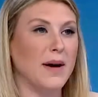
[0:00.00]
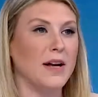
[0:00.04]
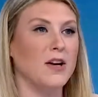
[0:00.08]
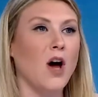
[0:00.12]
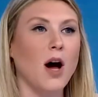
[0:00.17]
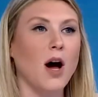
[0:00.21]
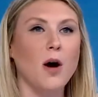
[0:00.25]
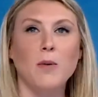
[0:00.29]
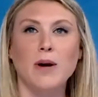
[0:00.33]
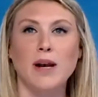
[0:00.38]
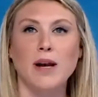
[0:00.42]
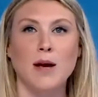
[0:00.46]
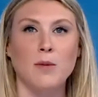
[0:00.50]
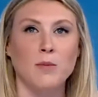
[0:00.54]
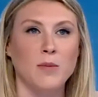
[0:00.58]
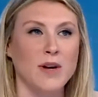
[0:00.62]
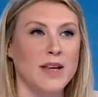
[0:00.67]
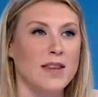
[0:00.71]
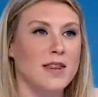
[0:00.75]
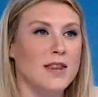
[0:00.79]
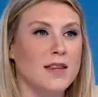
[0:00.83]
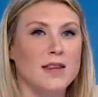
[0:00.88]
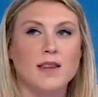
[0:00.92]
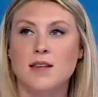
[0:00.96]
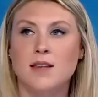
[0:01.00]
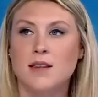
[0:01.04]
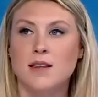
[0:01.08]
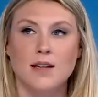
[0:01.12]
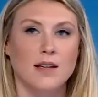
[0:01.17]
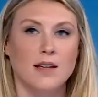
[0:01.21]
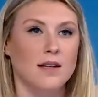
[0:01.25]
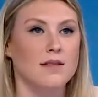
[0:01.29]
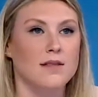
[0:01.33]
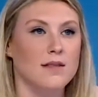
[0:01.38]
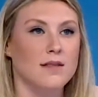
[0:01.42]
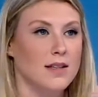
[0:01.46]
But not when I'm
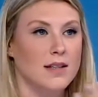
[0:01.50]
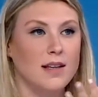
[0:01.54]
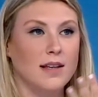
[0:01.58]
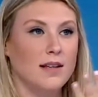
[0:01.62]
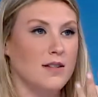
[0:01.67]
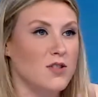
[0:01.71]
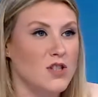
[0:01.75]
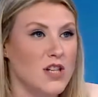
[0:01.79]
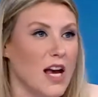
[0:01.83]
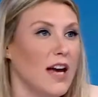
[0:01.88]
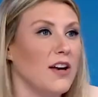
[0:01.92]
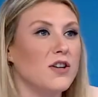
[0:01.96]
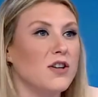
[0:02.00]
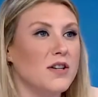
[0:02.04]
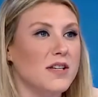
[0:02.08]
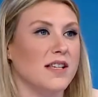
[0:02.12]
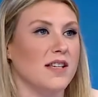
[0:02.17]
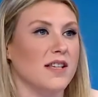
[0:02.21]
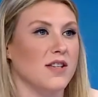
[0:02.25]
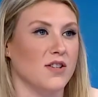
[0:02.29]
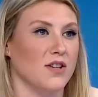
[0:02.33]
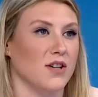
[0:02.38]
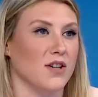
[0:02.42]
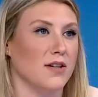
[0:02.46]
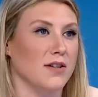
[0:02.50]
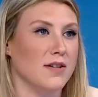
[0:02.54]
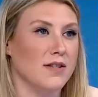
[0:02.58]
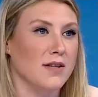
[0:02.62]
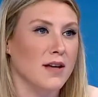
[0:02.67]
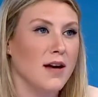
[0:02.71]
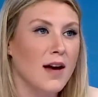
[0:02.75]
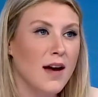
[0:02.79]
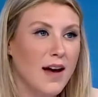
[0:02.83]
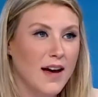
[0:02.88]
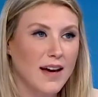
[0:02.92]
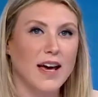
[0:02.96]
with the Jenner
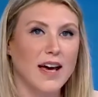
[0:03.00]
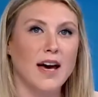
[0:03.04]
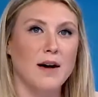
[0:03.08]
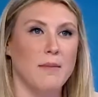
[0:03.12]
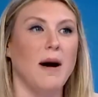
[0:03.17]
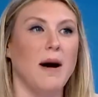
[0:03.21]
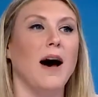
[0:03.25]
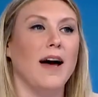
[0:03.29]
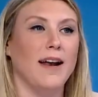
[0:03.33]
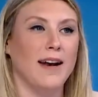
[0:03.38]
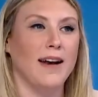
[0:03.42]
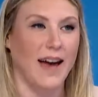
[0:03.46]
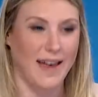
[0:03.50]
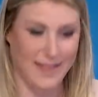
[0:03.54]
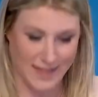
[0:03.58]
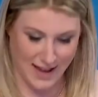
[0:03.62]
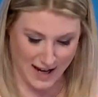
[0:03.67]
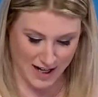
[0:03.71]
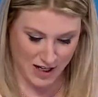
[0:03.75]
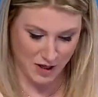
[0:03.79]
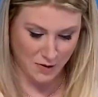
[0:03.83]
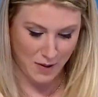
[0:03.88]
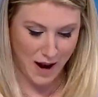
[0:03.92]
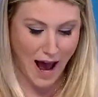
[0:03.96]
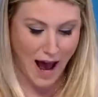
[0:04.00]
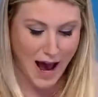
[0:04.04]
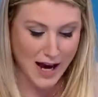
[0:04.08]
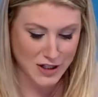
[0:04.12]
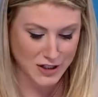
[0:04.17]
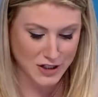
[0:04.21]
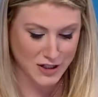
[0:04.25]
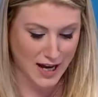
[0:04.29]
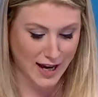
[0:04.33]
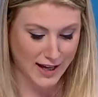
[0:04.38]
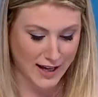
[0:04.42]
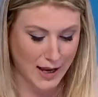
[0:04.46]
sisters. Come on, and then you
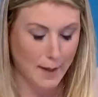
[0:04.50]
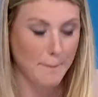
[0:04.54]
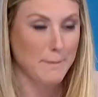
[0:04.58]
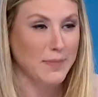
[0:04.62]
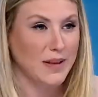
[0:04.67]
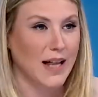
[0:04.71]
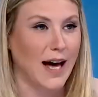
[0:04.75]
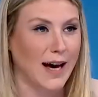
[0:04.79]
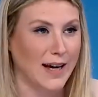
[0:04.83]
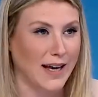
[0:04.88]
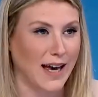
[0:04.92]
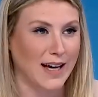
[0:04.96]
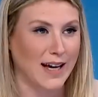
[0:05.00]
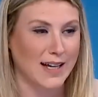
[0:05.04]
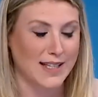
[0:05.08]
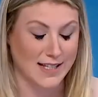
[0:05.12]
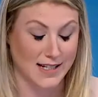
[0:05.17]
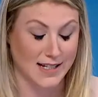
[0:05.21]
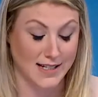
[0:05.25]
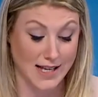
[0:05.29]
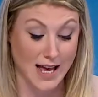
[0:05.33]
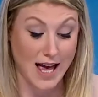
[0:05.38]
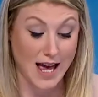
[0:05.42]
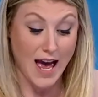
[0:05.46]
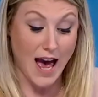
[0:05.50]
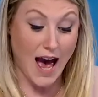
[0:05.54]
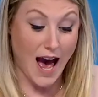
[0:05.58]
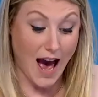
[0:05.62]
hashtag it black excellence.